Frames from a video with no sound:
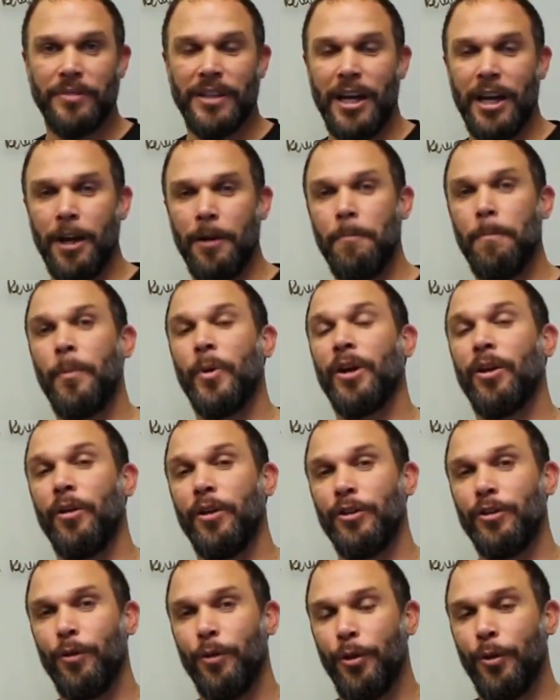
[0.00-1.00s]
time, we can
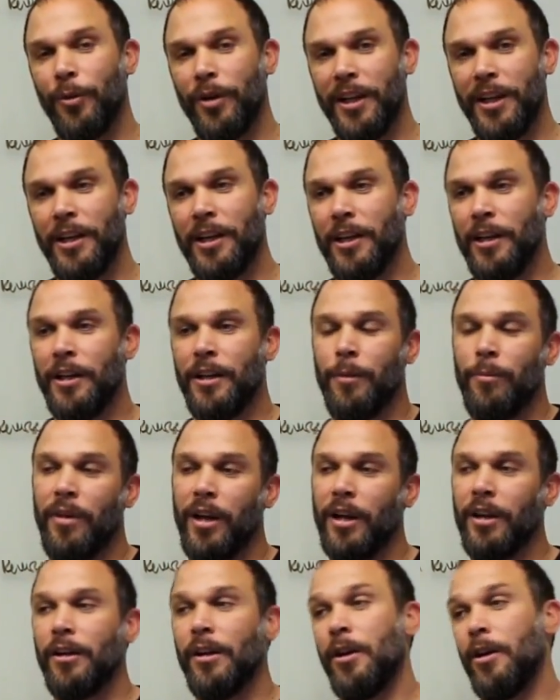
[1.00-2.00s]
only do three,
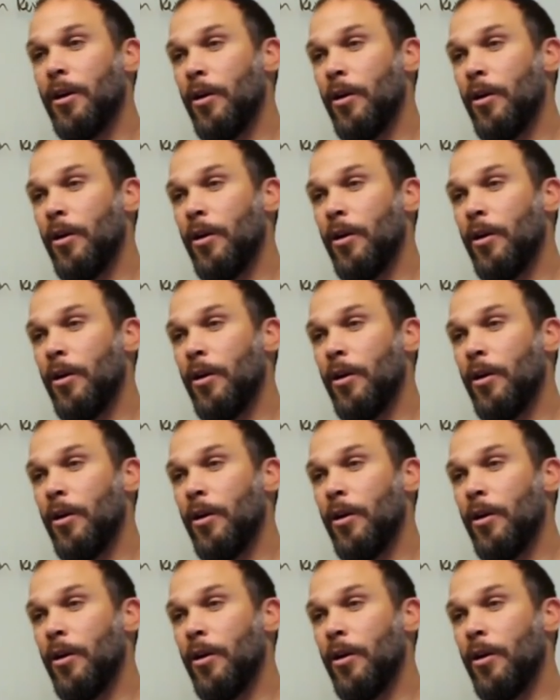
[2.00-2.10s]
like,